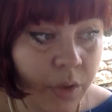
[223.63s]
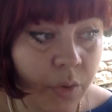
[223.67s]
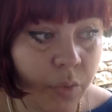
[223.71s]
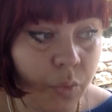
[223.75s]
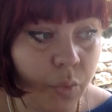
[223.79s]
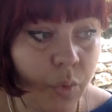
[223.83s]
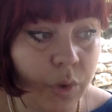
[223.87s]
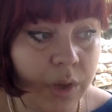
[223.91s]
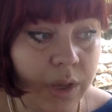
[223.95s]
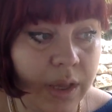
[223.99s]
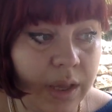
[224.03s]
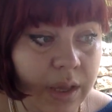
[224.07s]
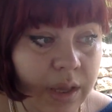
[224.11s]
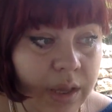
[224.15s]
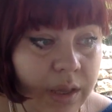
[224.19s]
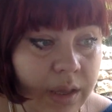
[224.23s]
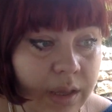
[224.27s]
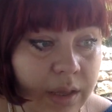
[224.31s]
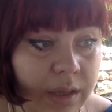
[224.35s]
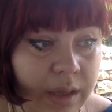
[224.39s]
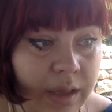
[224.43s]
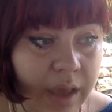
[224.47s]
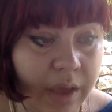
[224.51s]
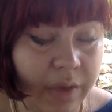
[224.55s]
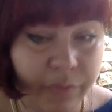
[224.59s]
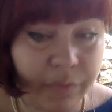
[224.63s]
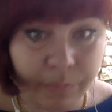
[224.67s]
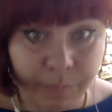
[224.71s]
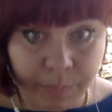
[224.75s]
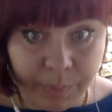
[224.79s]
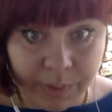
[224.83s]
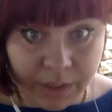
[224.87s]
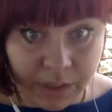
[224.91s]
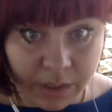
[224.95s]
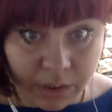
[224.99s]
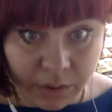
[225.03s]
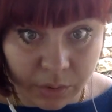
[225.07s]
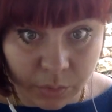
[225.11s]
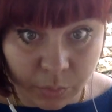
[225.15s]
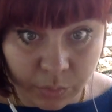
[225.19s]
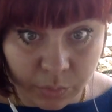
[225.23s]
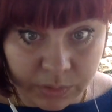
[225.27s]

we have been